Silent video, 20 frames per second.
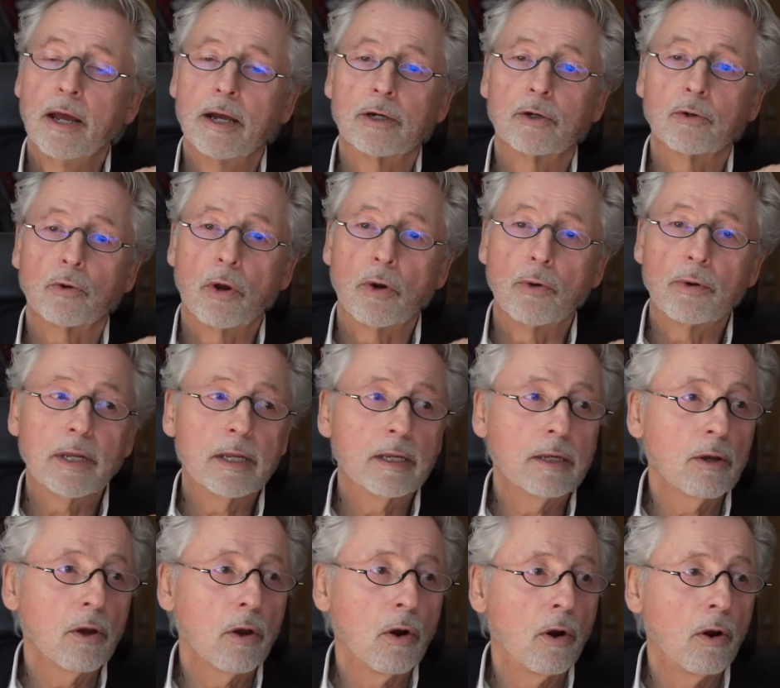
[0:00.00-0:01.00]

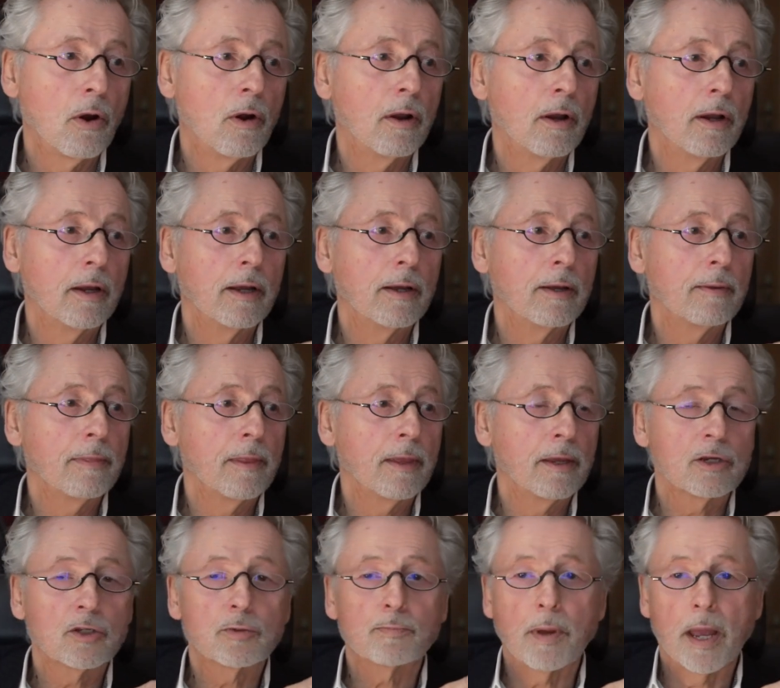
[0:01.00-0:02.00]
growing or
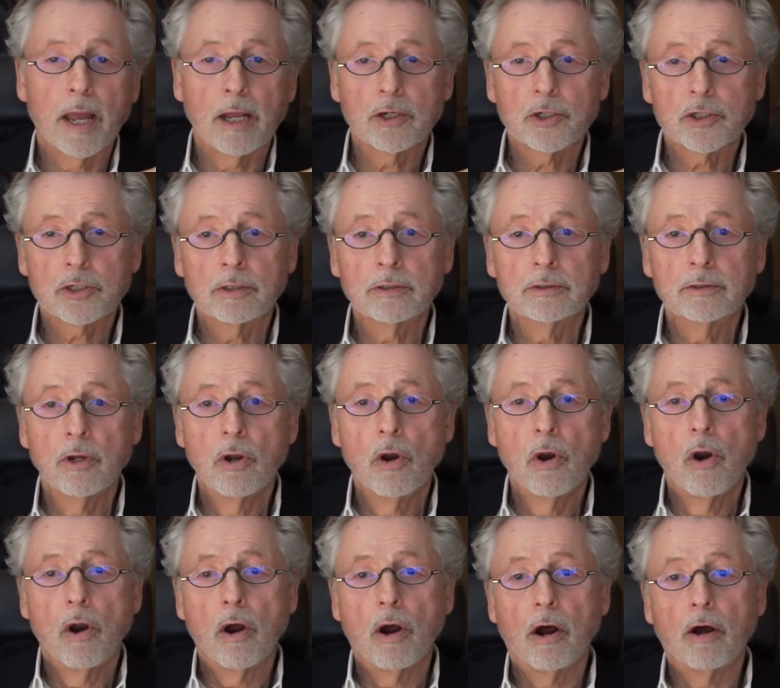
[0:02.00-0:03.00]
expansion
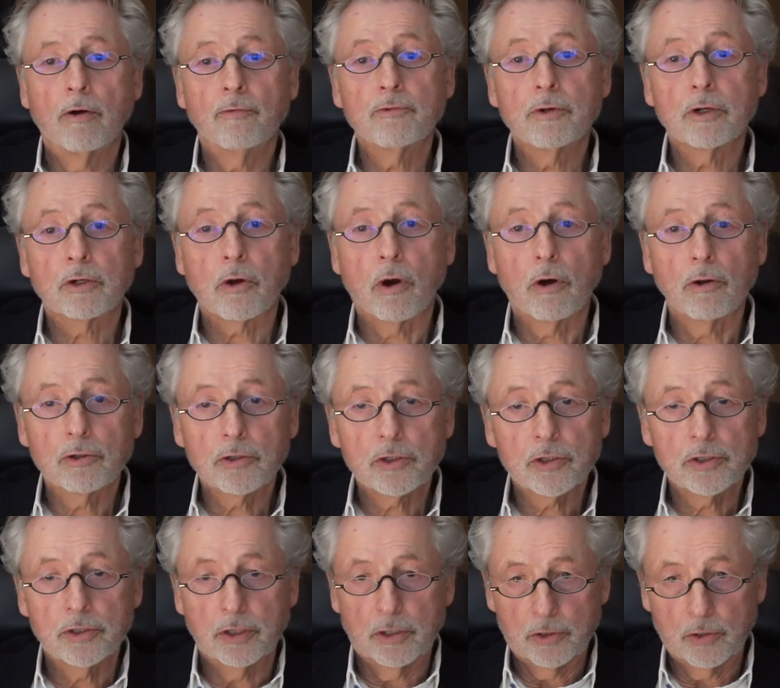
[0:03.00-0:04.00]
of your
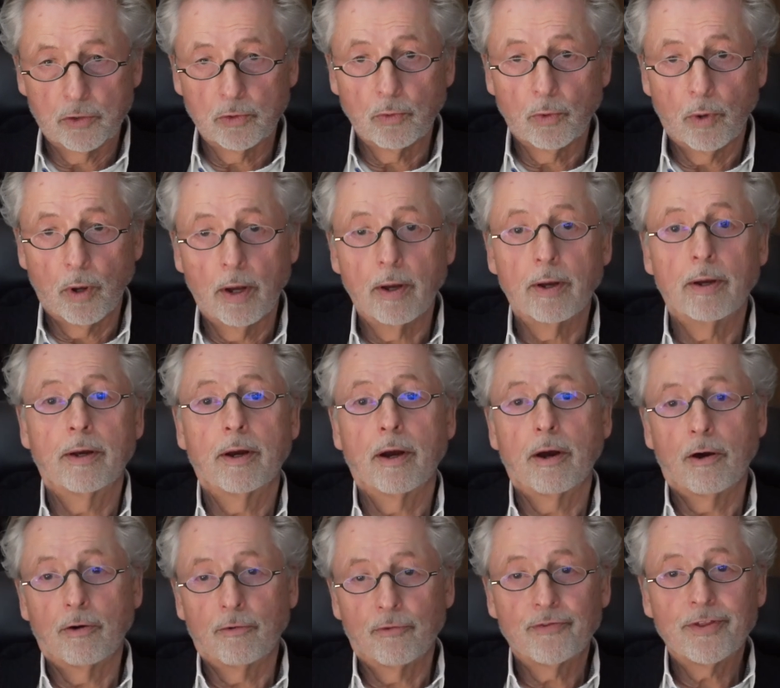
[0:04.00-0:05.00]
consciousness
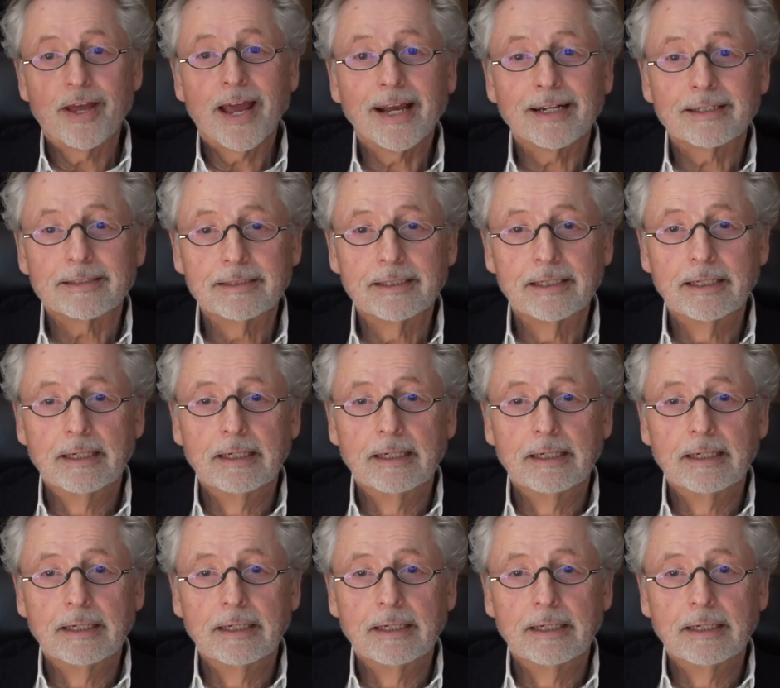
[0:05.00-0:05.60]
of that,